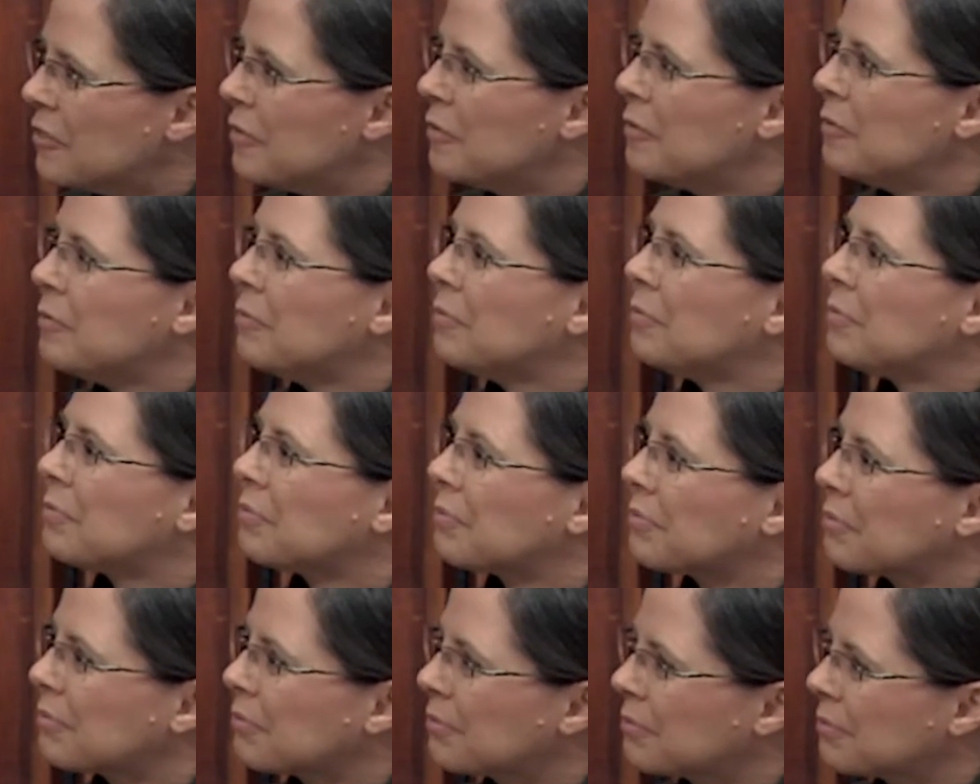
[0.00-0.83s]

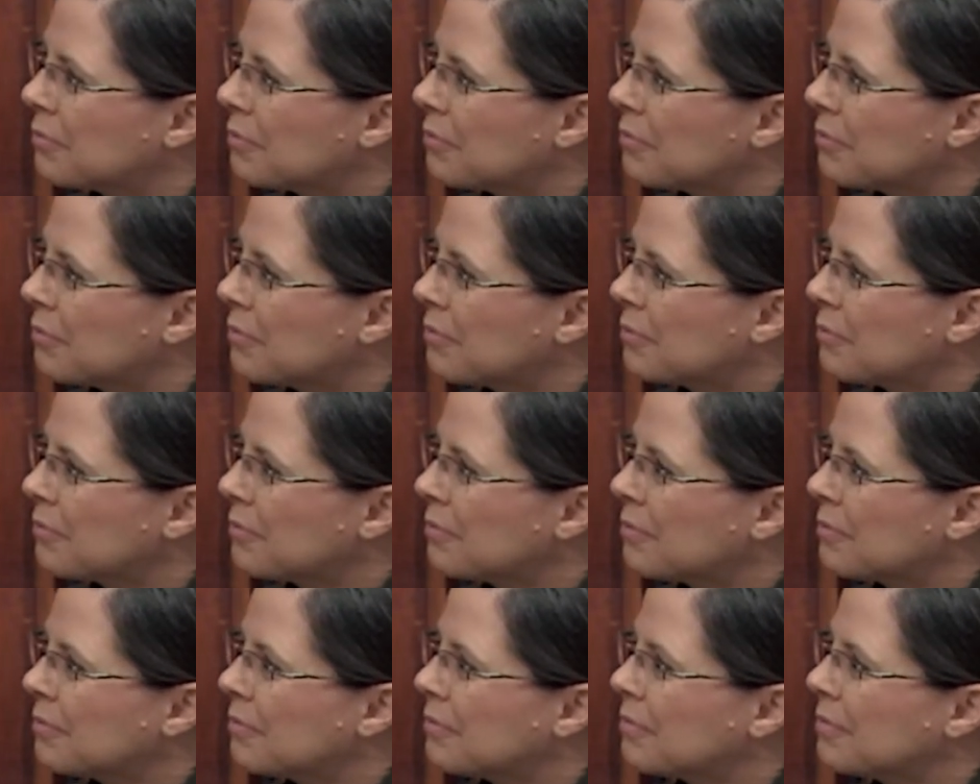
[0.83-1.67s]

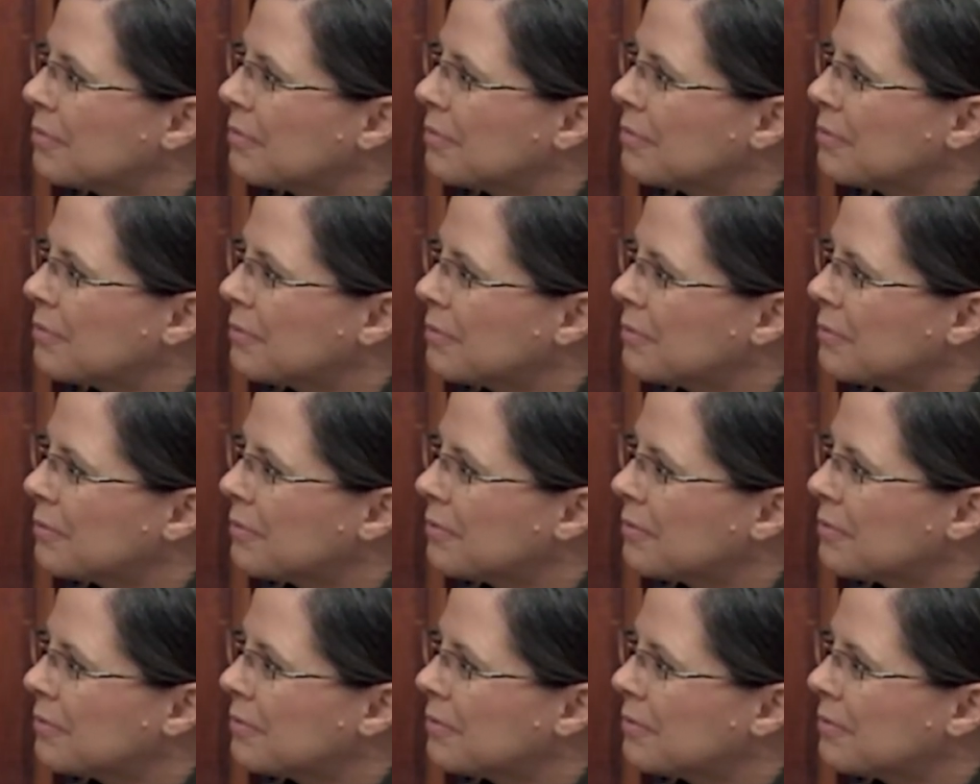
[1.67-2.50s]

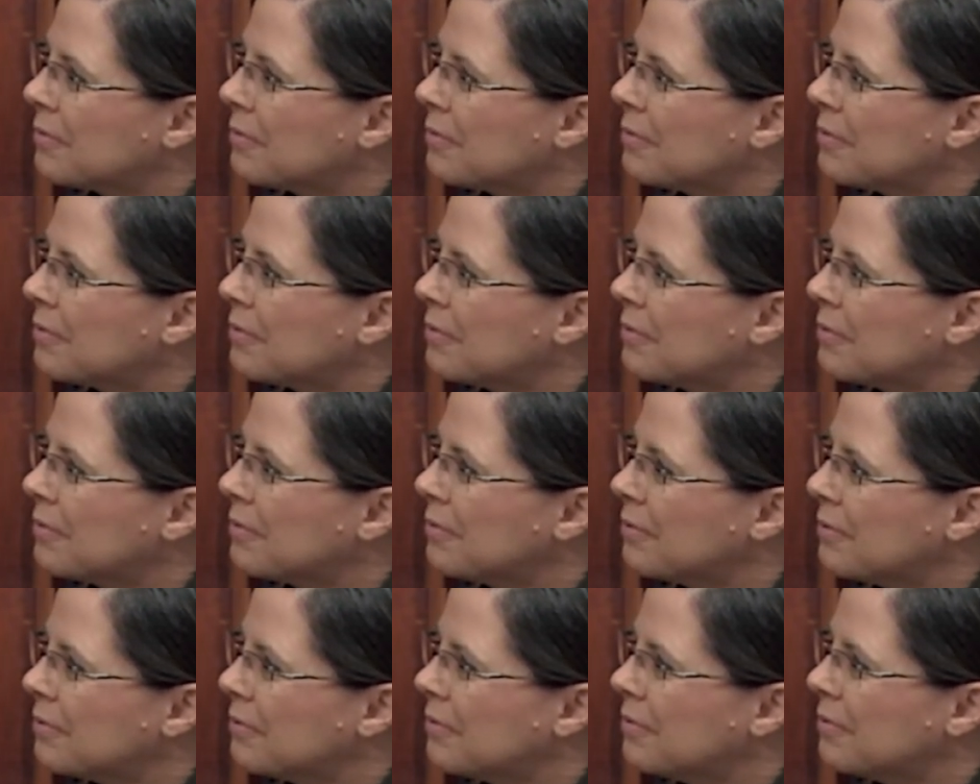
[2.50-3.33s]

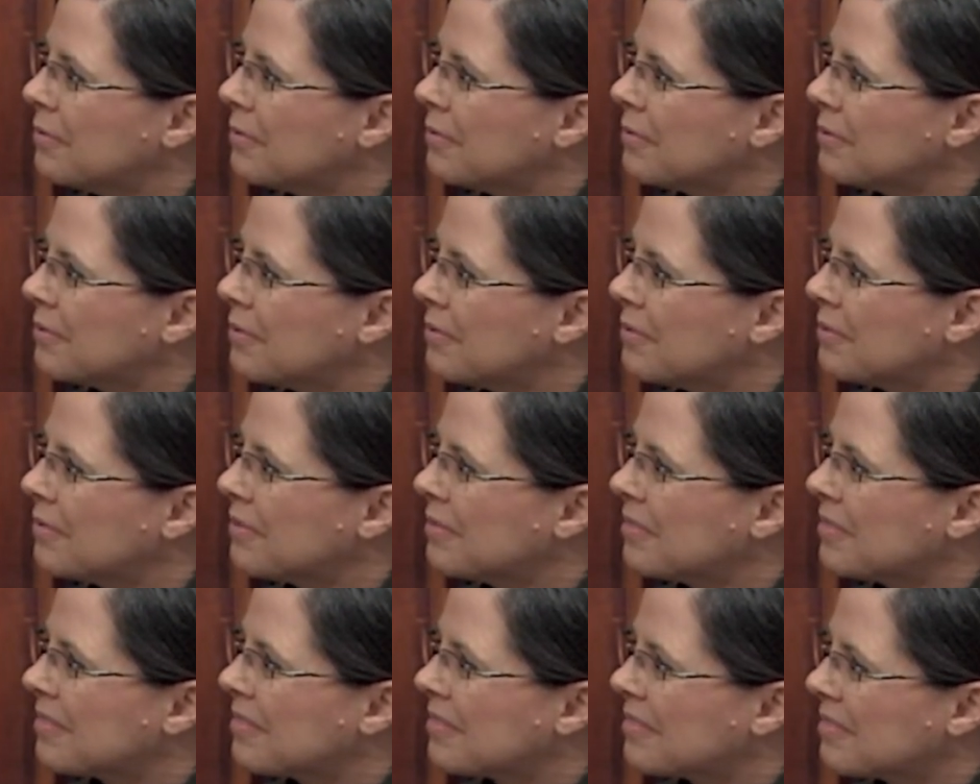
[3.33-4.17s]

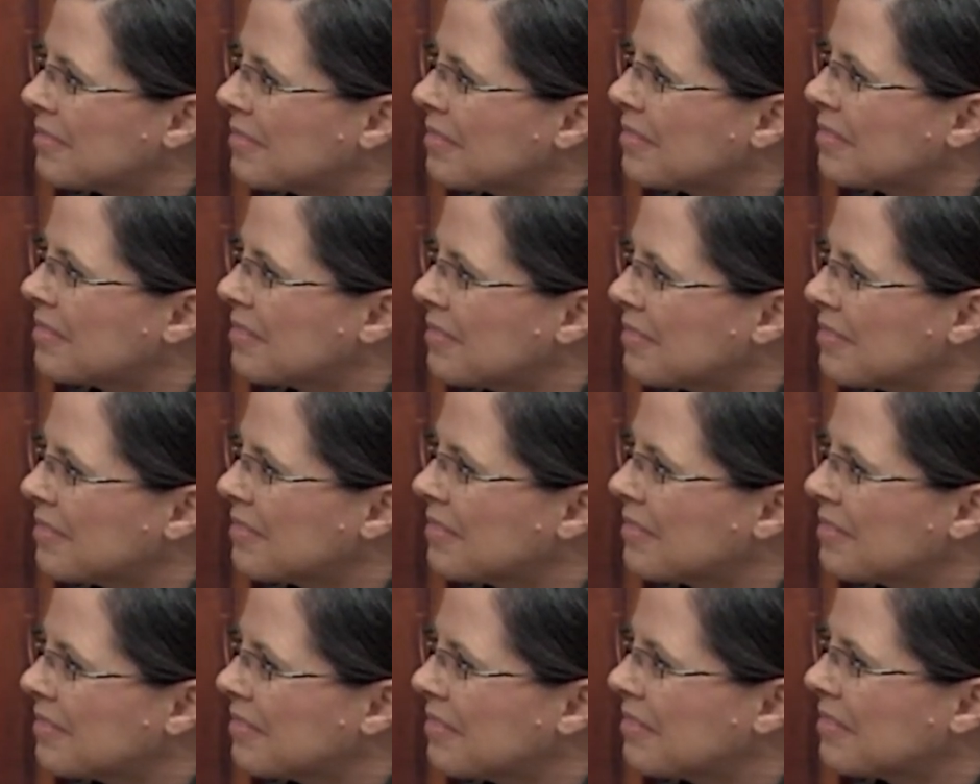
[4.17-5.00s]

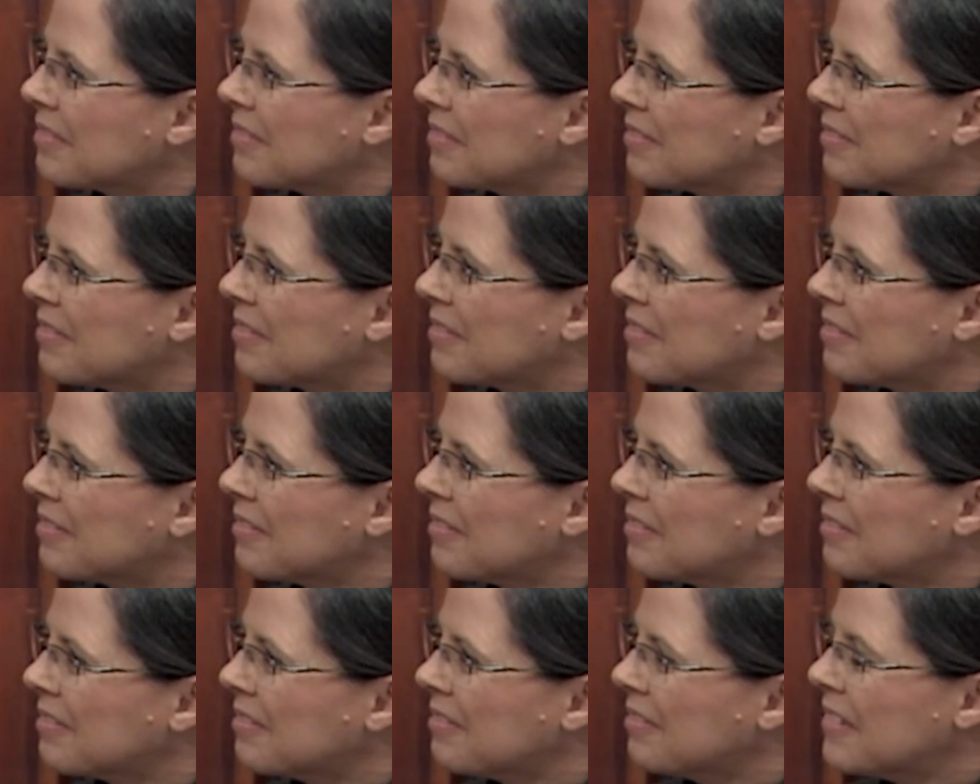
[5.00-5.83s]
No words are spoken by the person on screen.